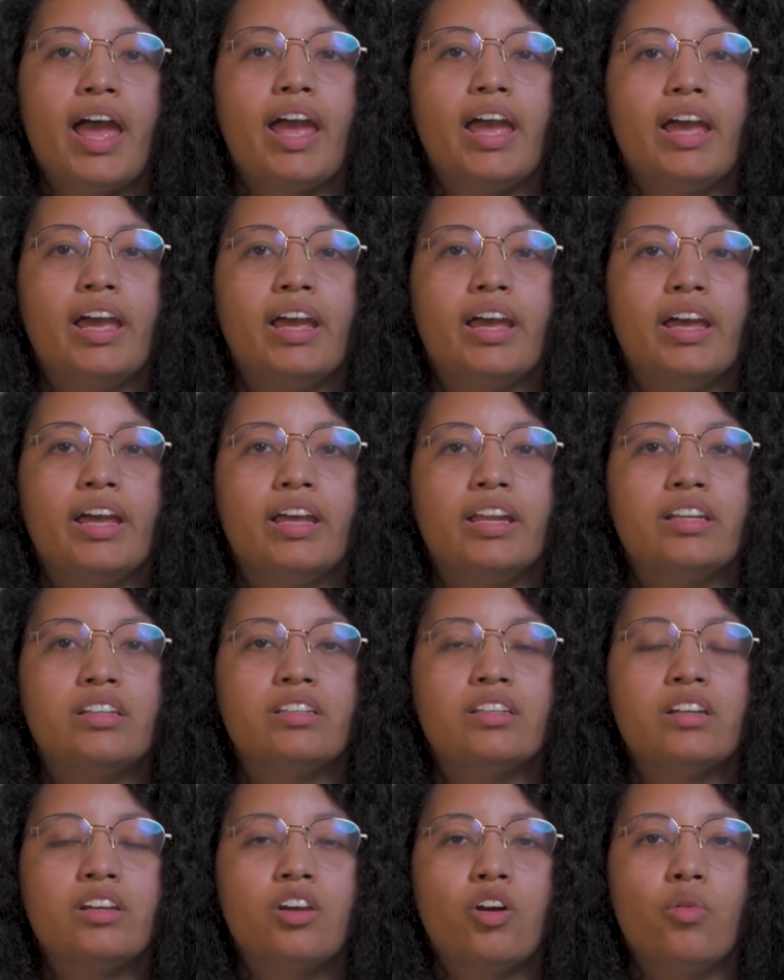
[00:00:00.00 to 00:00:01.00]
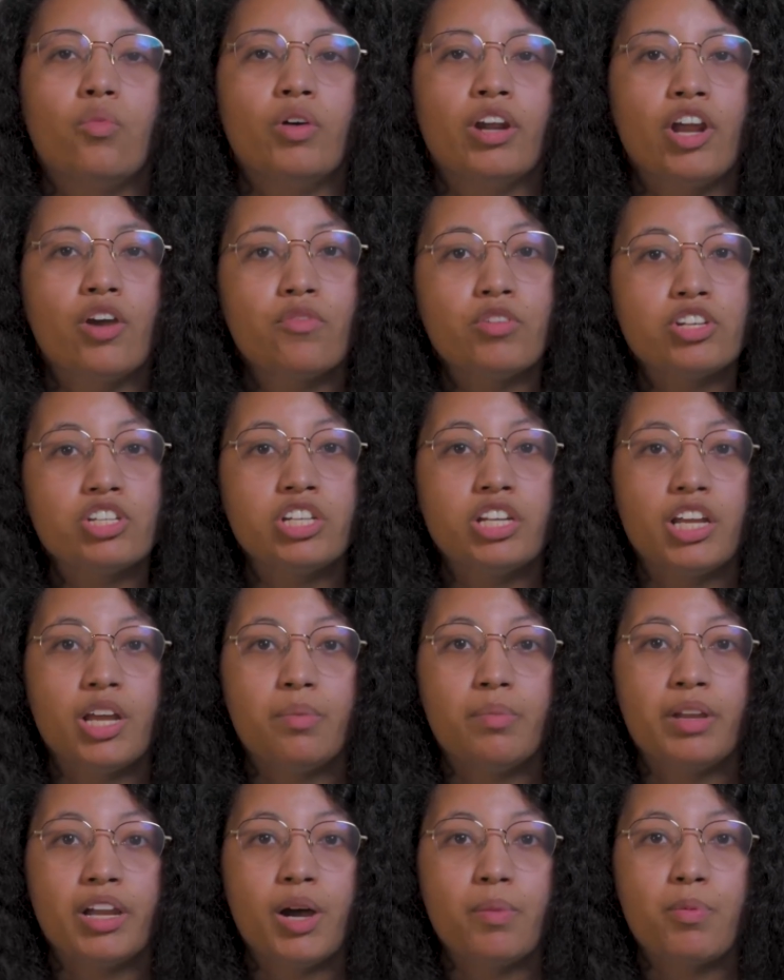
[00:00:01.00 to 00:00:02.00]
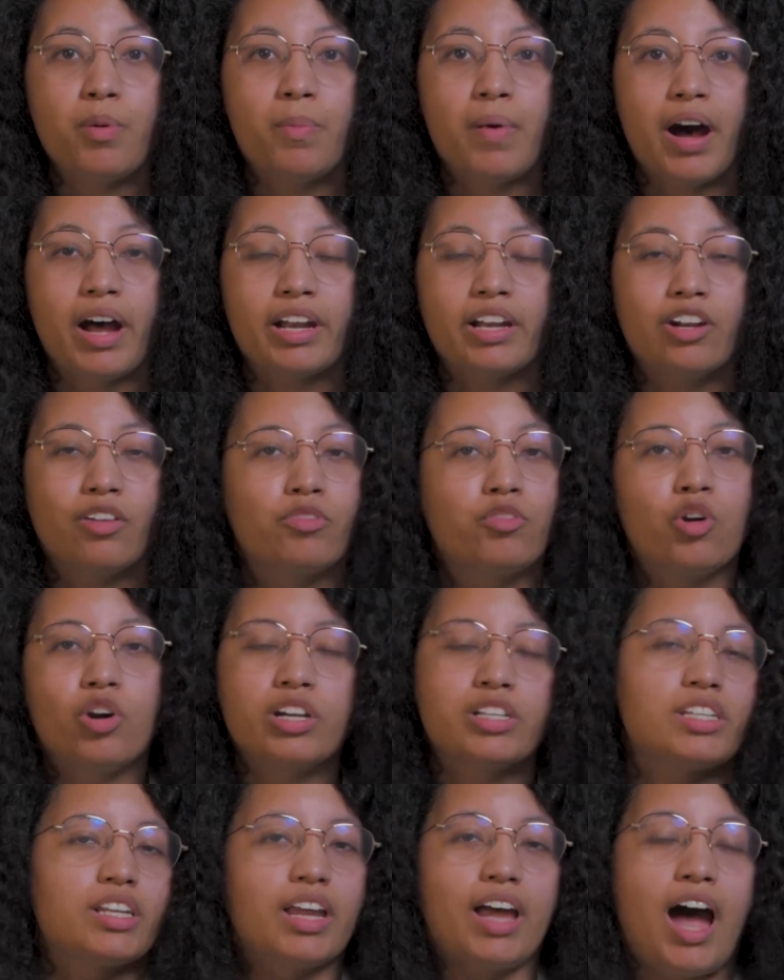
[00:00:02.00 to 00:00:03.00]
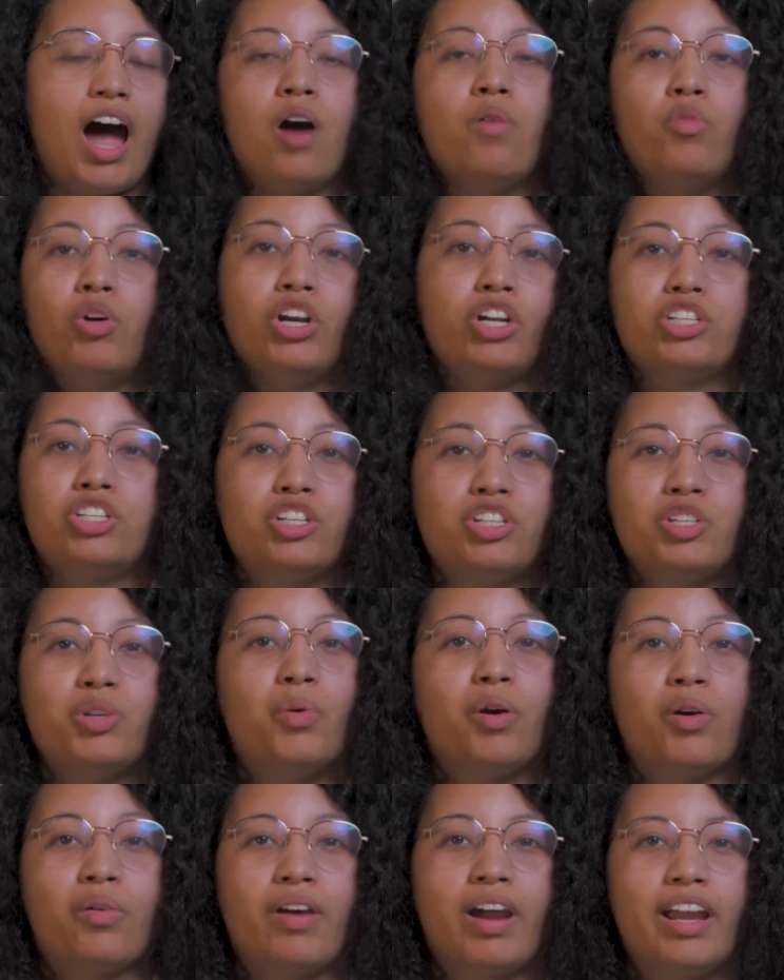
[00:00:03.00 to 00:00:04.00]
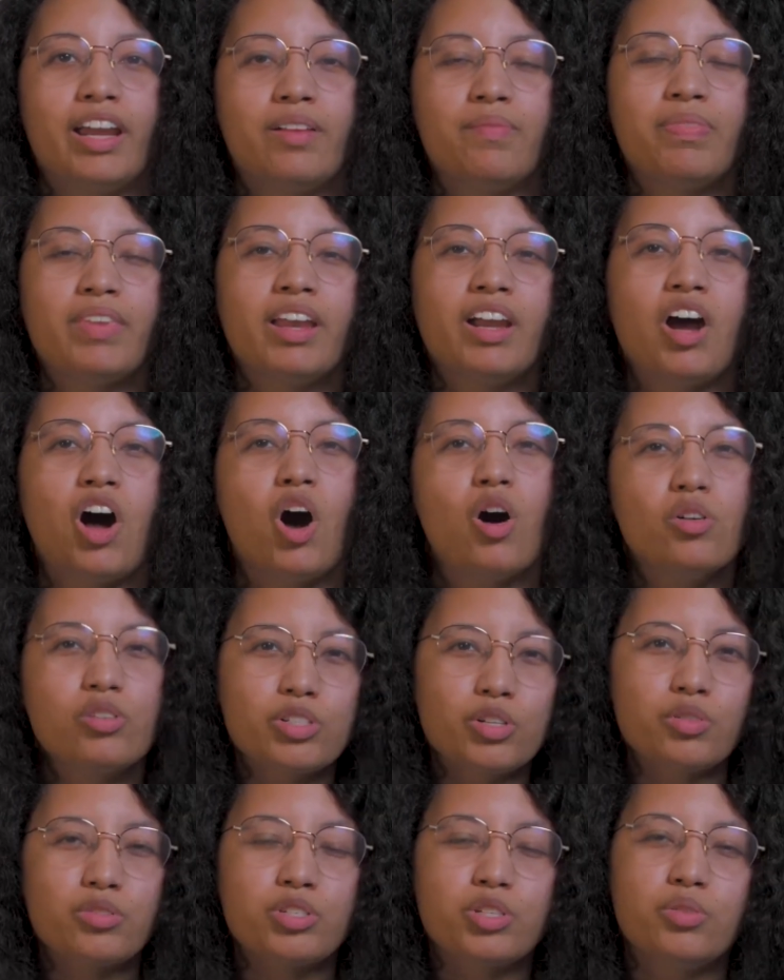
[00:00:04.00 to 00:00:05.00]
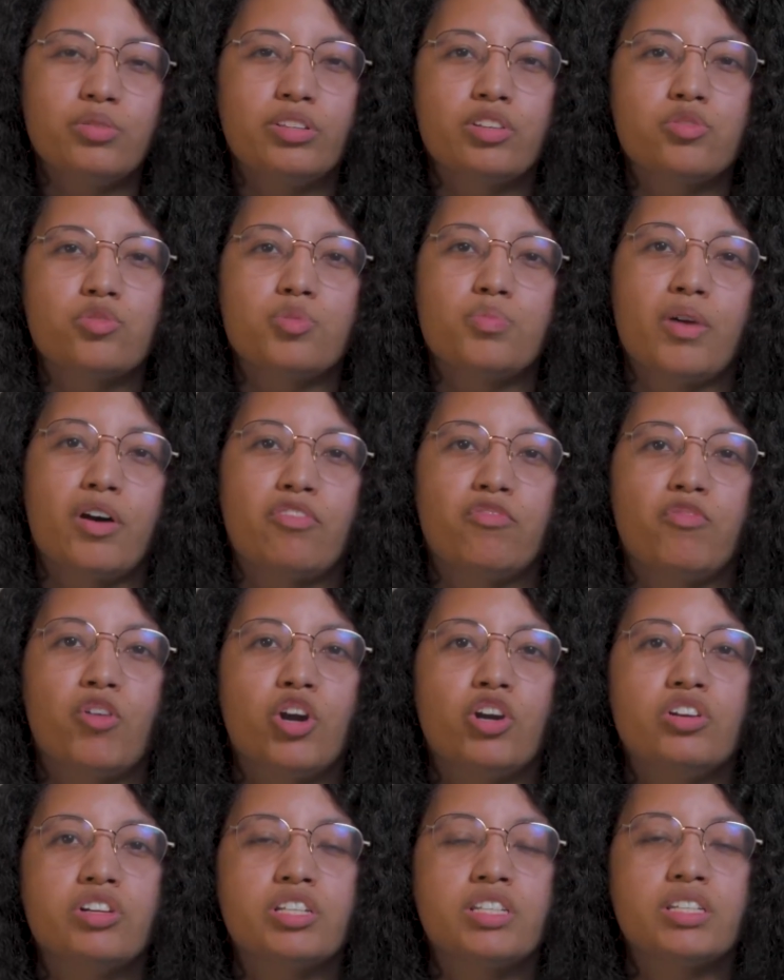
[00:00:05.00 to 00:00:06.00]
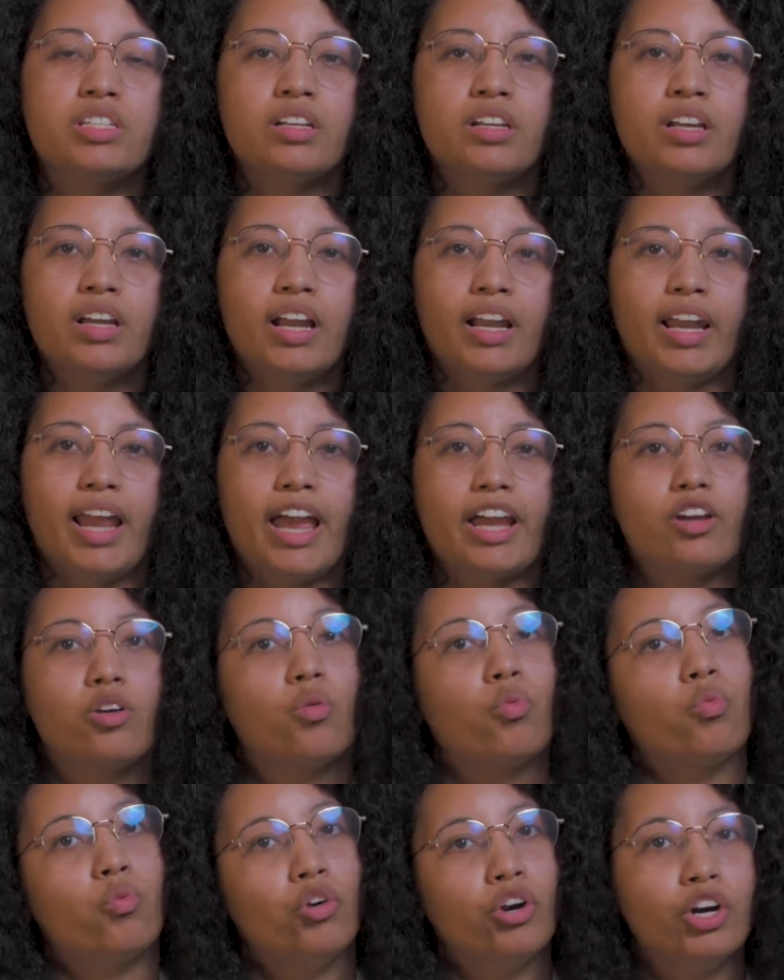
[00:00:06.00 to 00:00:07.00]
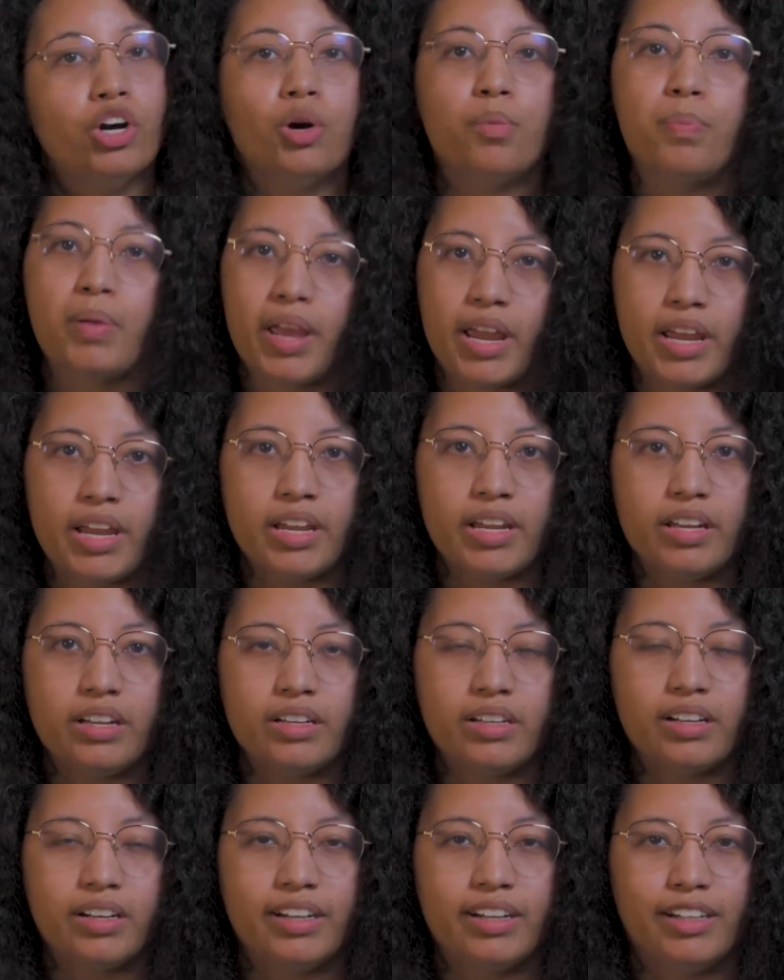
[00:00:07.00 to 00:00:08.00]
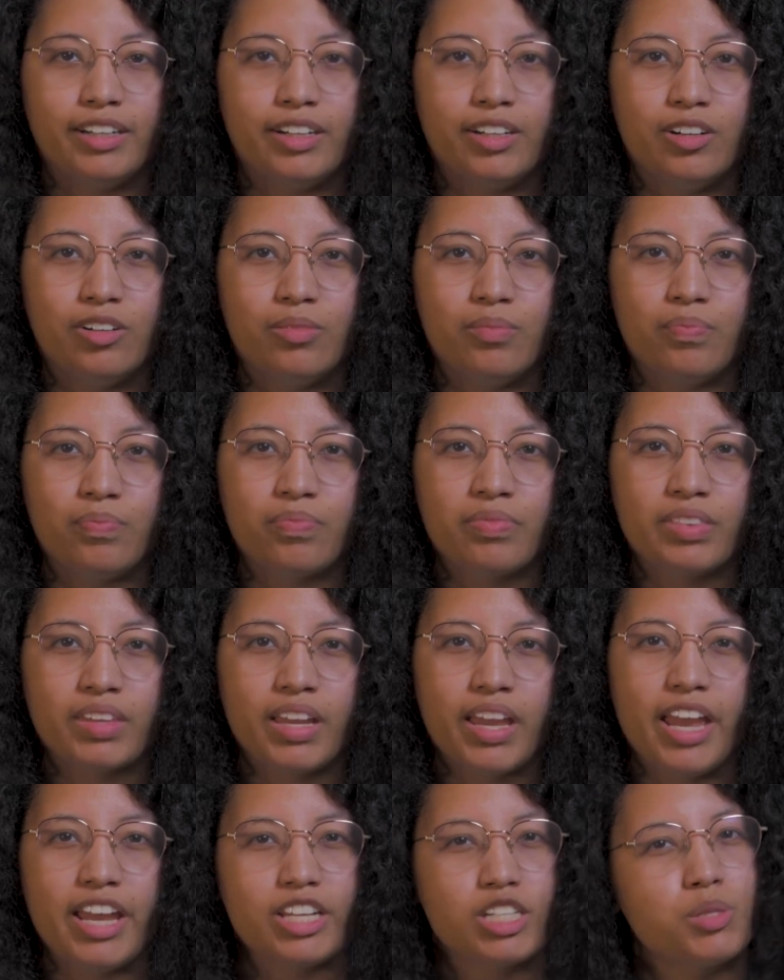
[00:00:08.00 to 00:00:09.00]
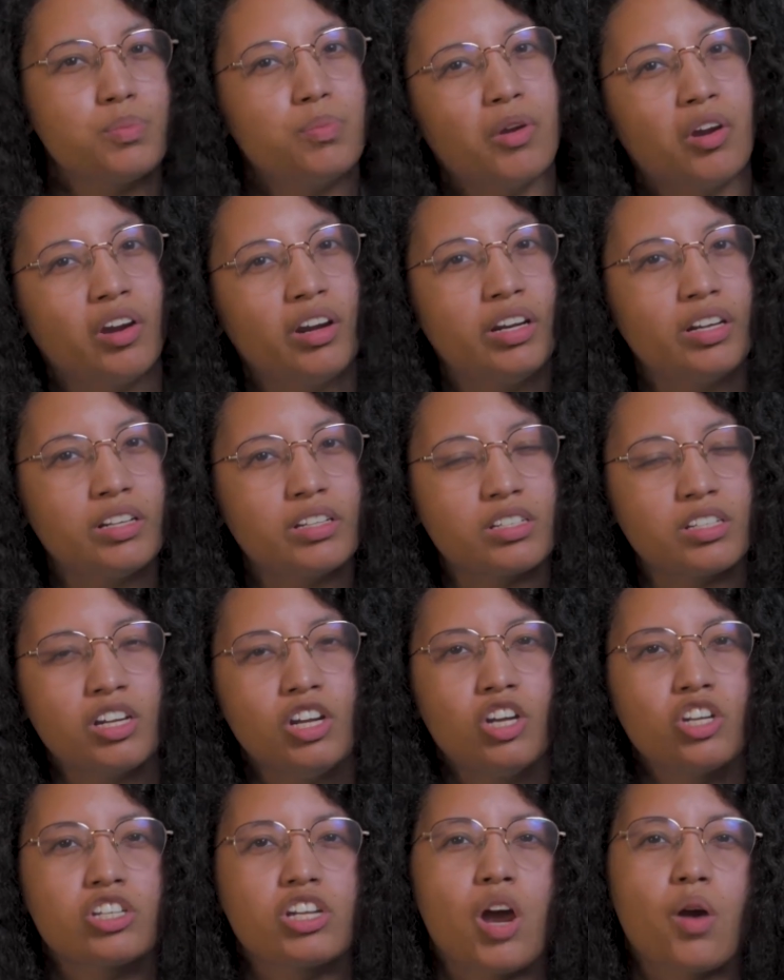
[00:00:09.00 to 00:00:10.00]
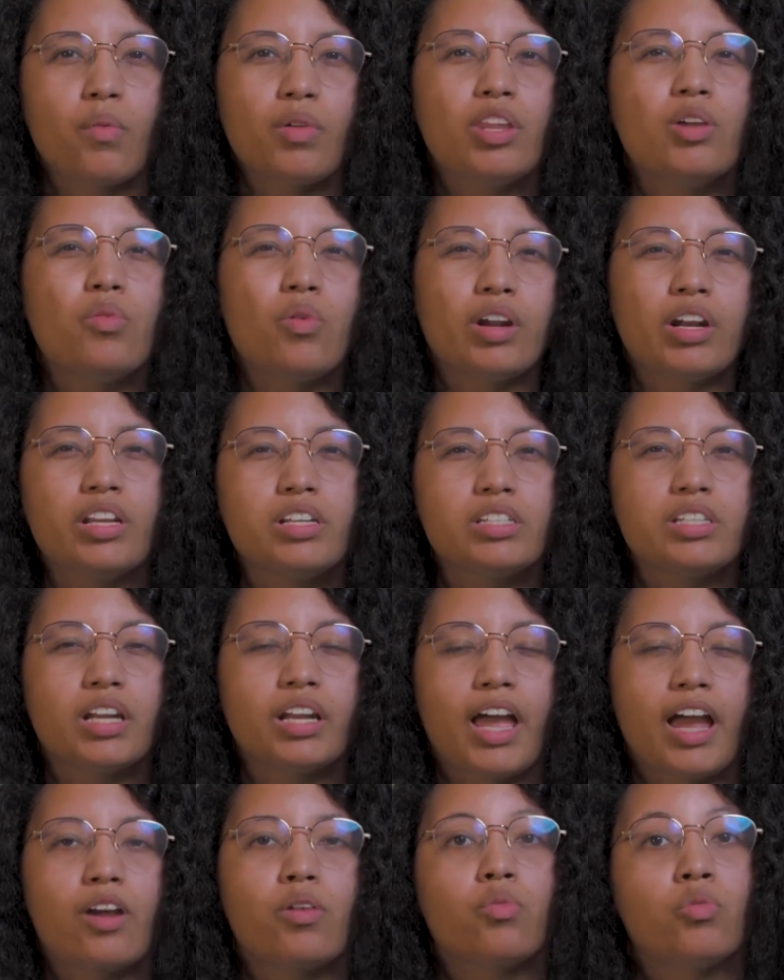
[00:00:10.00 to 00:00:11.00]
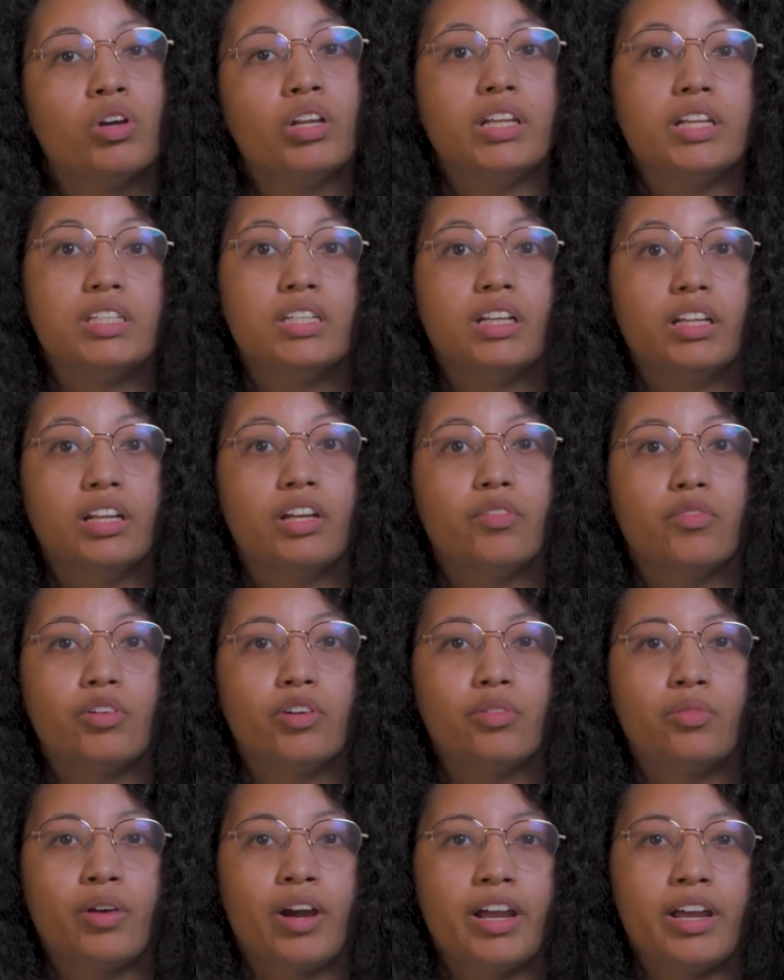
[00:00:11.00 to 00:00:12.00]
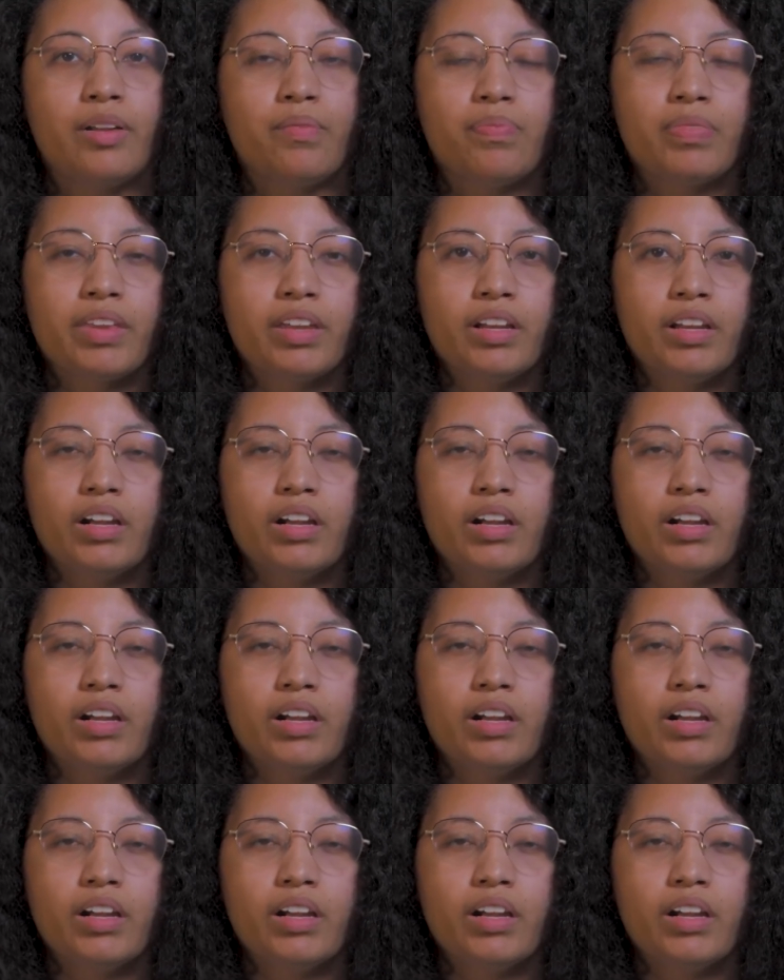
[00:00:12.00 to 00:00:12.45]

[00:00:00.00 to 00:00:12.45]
And whenever she hit me up about it, of course, I wanted to do it, right? Also, too, this was my first, like, real paid experience. So I really wanted to, like, really deliver, right?